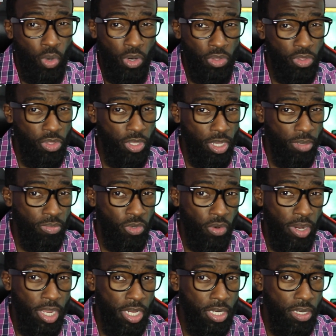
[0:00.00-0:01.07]
worth the
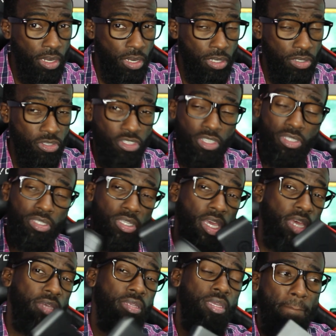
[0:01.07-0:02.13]
upgrade just
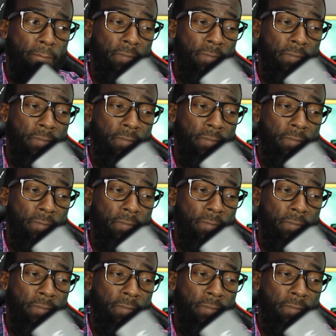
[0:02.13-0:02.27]
yet.